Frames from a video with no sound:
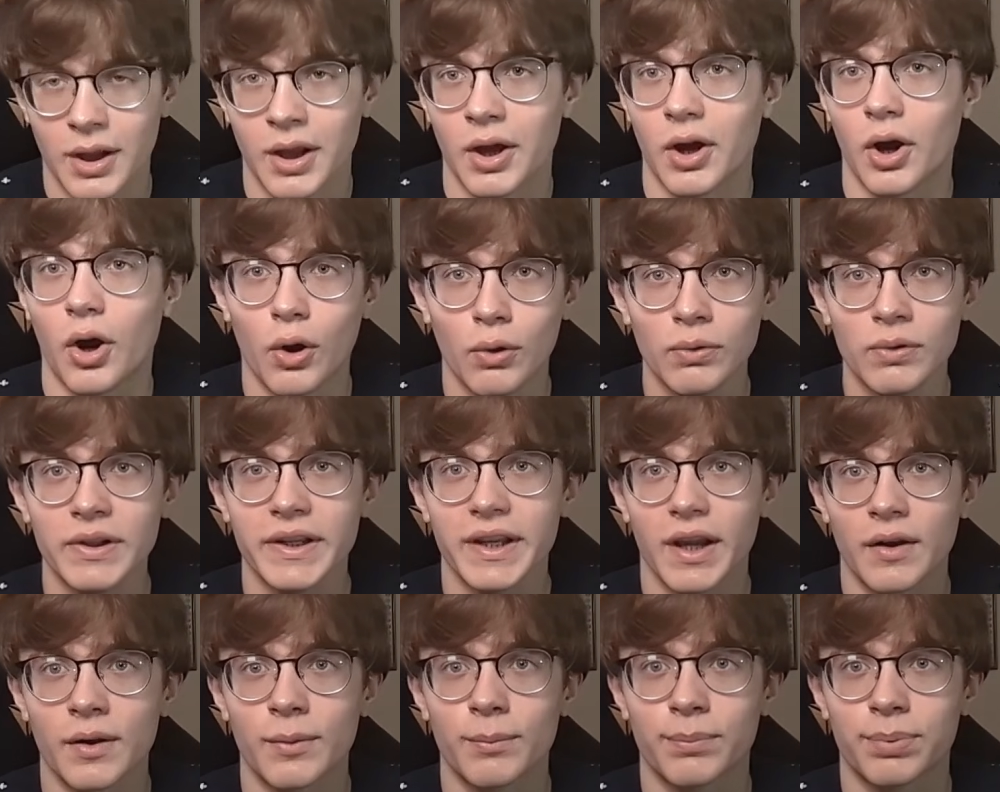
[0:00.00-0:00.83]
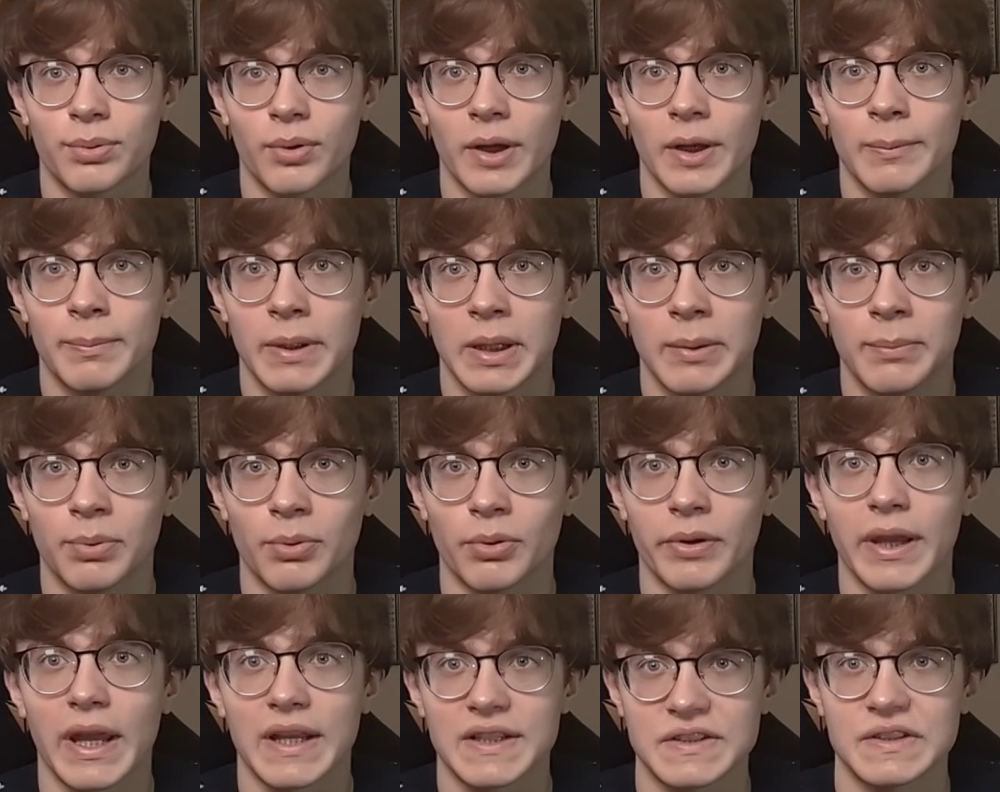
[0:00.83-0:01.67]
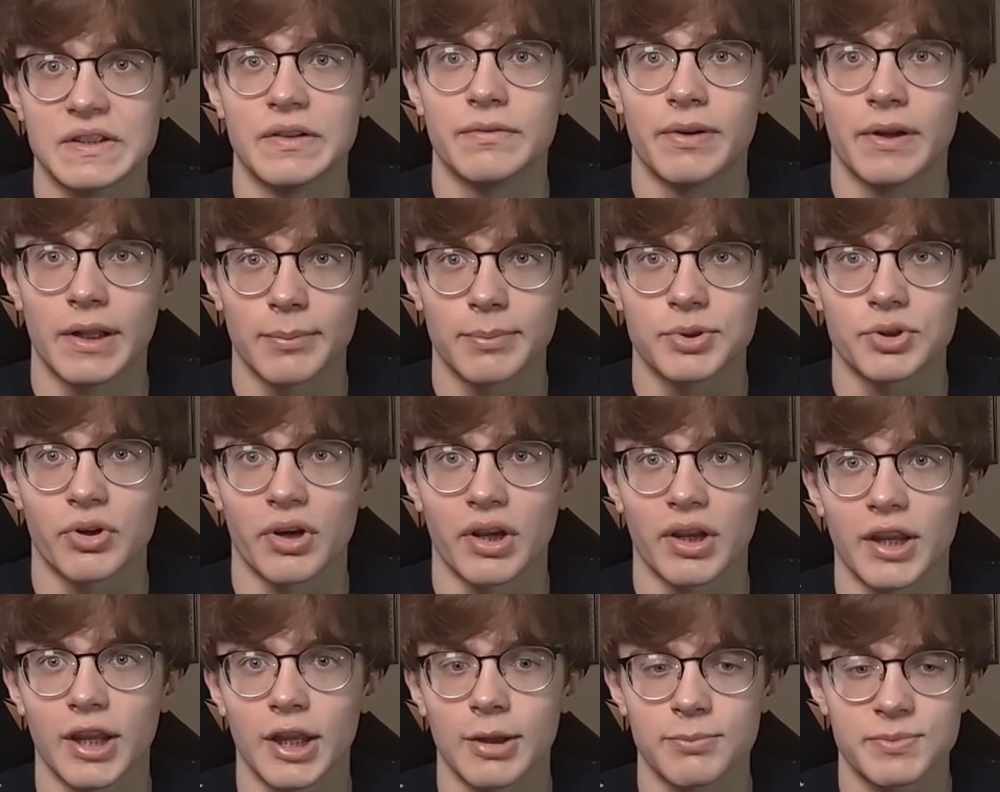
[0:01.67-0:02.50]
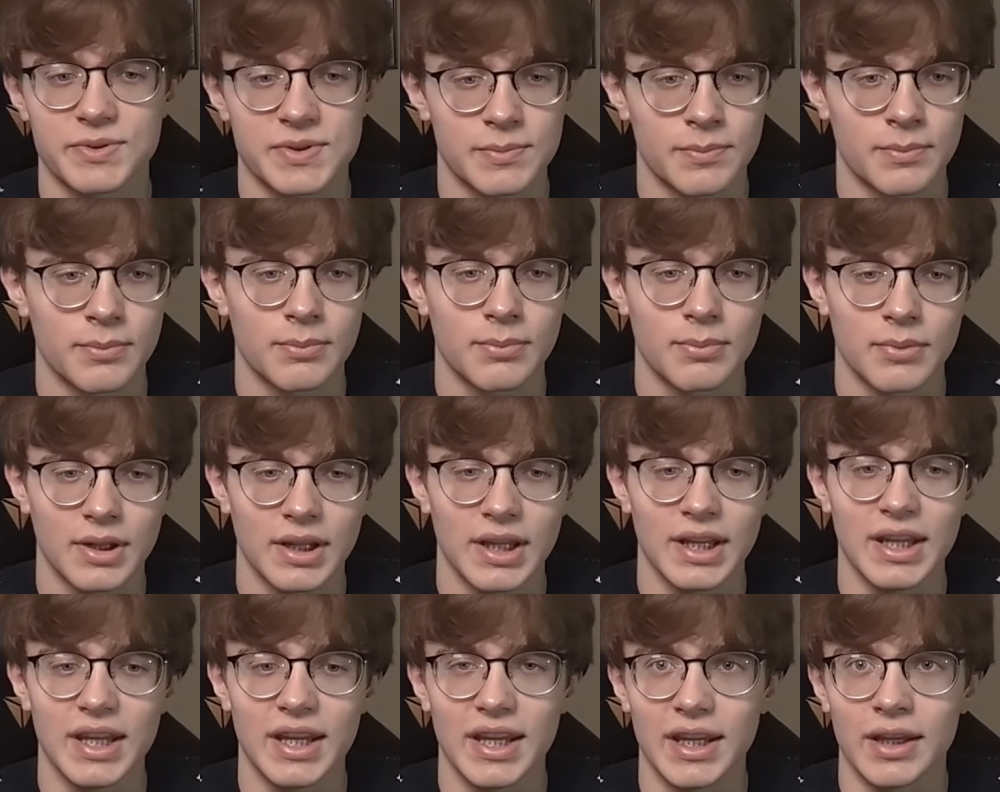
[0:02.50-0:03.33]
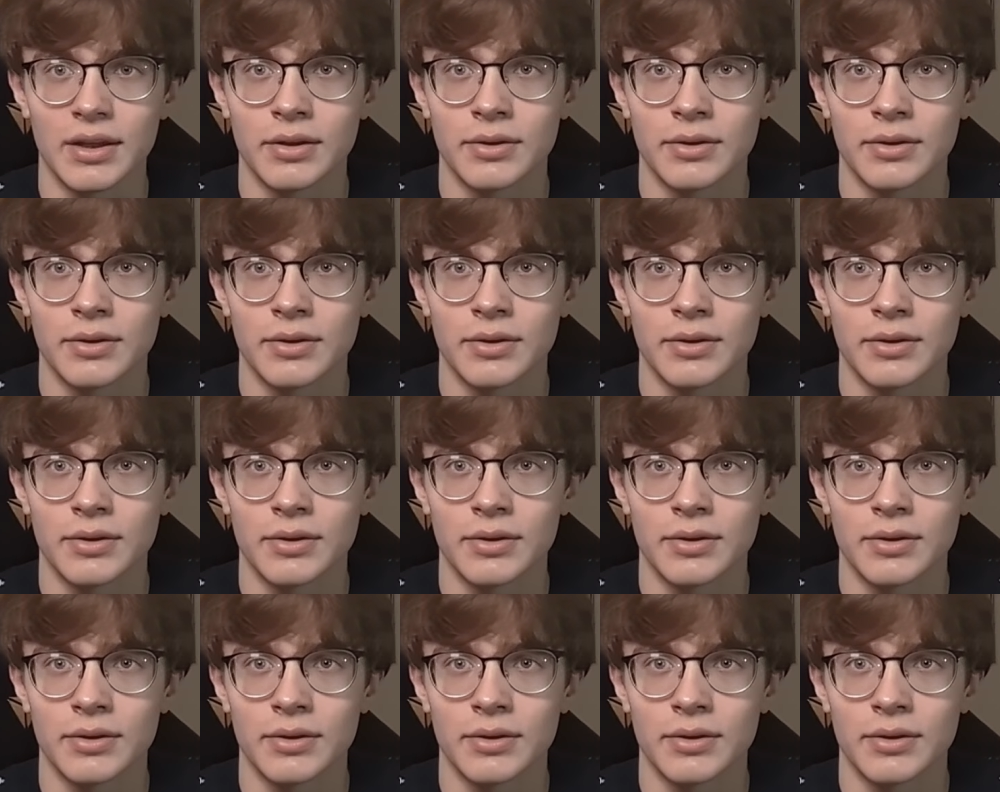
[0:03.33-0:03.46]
Only unemployed people get to develop train games. E.